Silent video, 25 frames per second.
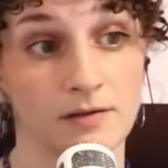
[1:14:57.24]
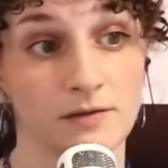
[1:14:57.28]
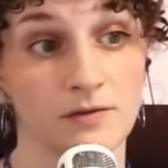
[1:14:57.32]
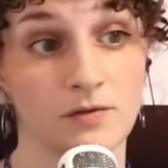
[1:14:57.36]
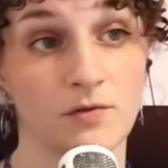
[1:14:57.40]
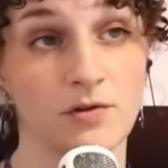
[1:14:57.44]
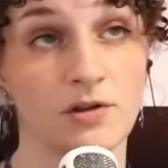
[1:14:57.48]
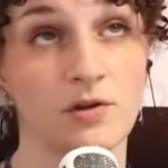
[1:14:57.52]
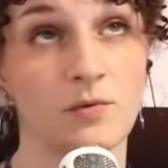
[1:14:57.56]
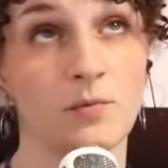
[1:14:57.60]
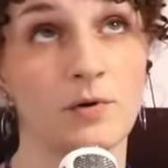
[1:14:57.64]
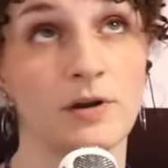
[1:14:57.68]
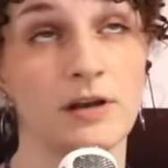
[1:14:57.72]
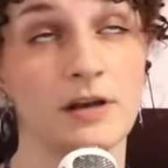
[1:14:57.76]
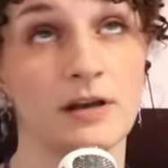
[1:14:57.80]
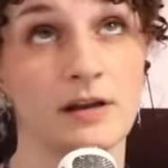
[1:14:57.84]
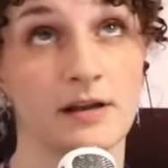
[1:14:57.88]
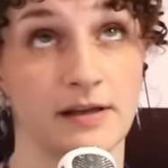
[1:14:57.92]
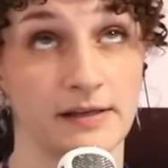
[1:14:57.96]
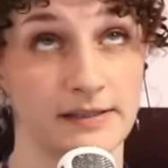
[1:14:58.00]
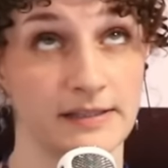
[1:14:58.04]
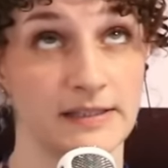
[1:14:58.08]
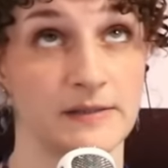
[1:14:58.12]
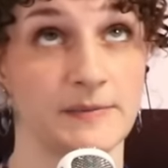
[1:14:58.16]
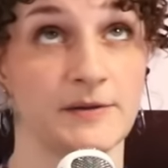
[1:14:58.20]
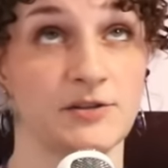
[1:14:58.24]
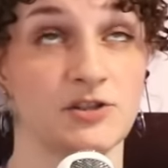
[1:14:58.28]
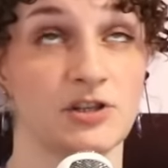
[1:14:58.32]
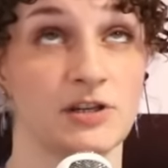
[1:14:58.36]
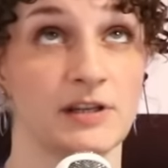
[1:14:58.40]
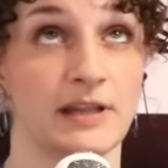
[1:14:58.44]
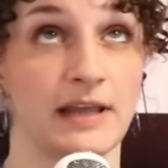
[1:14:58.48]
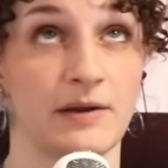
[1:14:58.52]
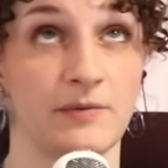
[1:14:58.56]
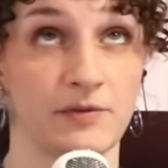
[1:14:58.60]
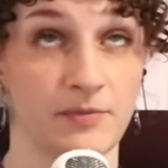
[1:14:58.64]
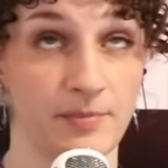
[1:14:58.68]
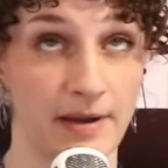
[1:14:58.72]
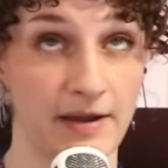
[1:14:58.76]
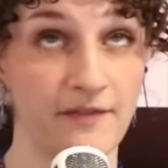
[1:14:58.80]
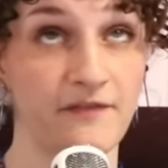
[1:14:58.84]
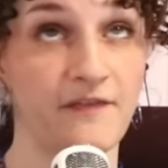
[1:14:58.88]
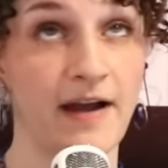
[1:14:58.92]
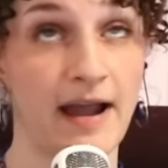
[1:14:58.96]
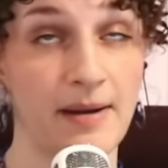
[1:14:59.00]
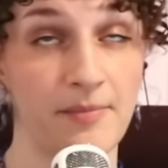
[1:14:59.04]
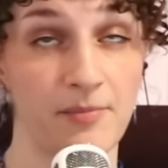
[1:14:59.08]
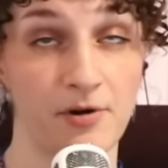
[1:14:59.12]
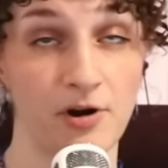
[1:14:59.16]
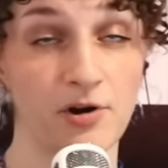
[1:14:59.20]
so you wouldn't because especially like with my
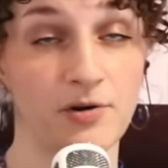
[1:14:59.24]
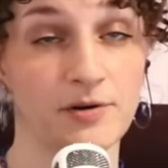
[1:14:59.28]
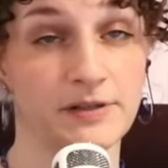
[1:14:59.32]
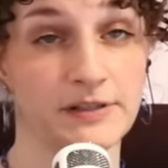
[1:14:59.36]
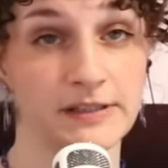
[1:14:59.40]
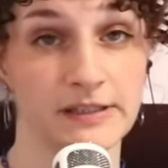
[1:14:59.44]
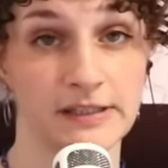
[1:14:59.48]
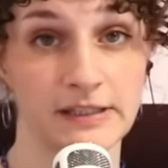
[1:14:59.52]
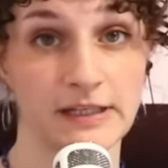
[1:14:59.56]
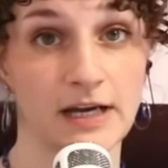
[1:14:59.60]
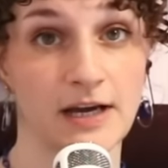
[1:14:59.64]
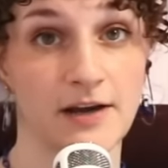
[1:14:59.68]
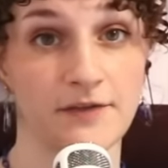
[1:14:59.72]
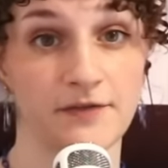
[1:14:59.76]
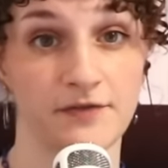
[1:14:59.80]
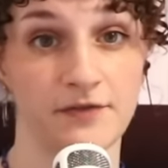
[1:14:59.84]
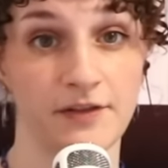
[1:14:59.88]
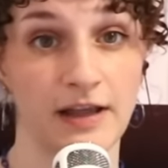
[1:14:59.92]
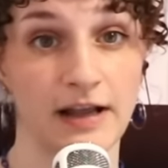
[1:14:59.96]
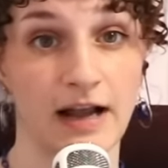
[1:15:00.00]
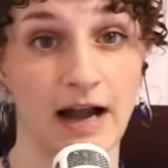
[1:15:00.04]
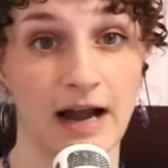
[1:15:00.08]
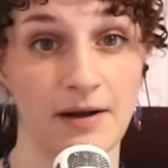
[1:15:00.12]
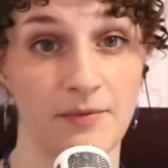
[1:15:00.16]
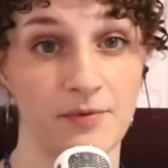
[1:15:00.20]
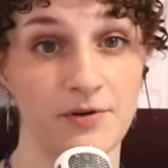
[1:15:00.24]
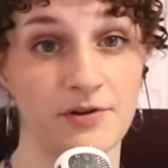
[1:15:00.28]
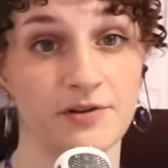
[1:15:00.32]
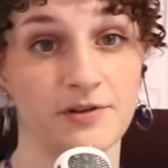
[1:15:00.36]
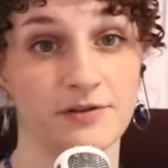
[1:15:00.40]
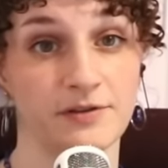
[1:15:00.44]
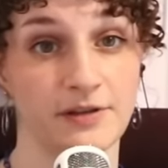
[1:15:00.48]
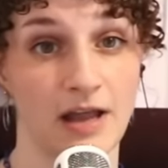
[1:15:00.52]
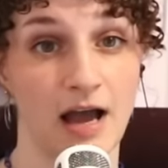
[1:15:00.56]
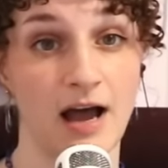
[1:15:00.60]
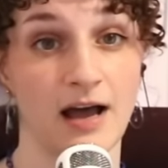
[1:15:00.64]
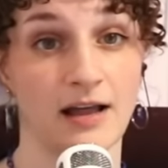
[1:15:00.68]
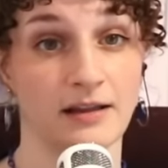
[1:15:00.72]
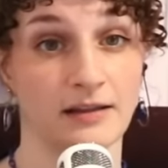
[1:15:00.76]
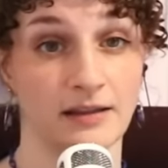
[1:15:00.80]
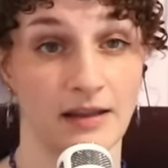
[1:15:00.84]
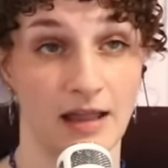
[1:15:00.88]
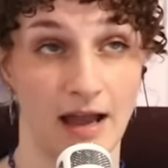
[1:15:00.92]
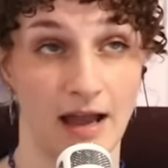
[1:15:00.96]
fibro and stuff like i will not